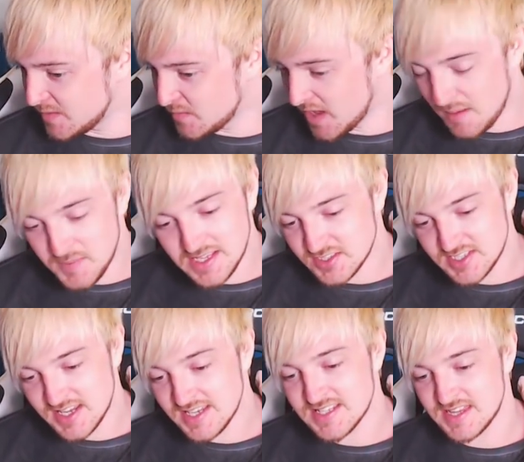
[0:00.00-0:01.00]
well, I mean, because
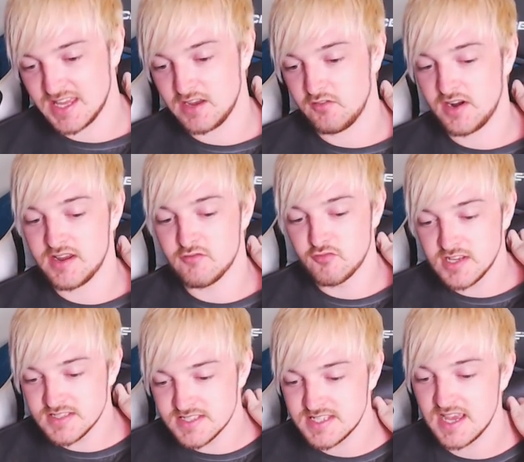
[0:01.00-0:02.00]
here's the thing, right?
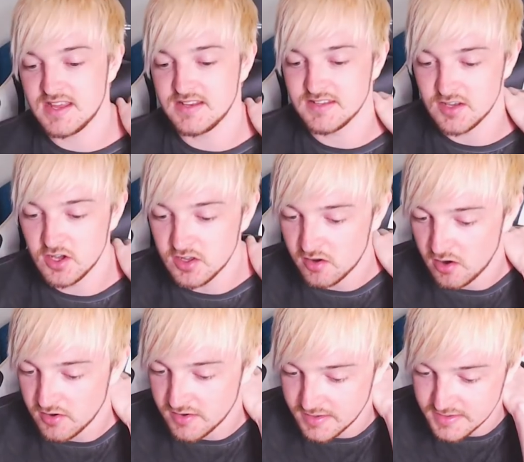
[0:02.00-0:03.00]
Rin said earlier
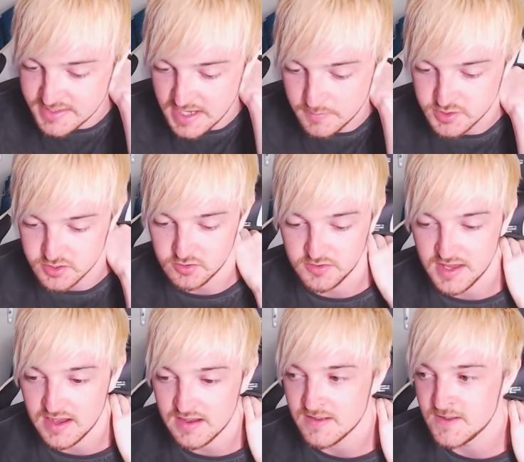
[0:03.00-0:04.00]
on in this episode
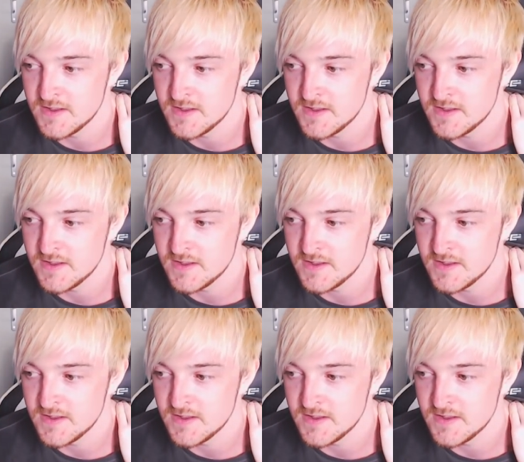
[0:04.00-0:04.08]
that,